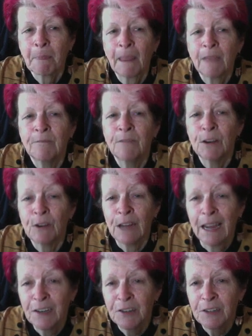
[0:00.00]

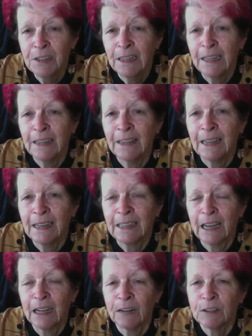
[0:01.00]
variation in that
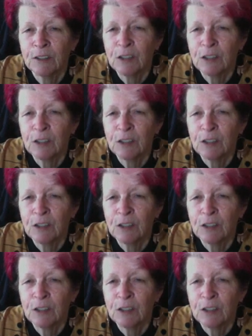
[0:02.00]
colour.